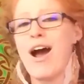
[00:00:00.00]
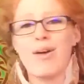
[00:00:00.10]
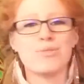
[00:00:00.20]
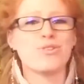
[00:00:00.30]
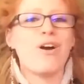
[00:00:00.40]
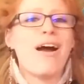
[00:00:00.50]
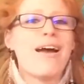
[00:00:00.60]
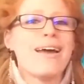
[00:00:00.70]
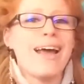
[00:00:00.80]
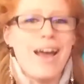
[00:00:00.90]
I was
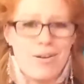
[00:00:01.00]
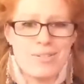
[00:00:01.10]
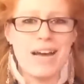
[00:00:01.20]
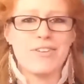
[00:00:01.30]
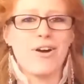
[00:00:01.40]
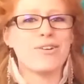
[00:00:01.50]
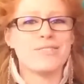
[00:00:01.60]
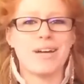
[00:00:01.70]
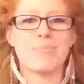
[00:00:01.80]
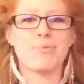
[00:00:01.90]
crying. I was having a hard
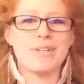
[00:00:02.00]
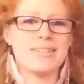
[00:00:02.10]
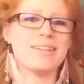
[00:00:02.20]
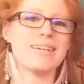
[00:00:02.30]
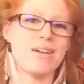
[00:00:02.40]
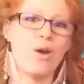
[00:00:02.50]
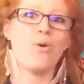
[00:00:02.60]
time breathing,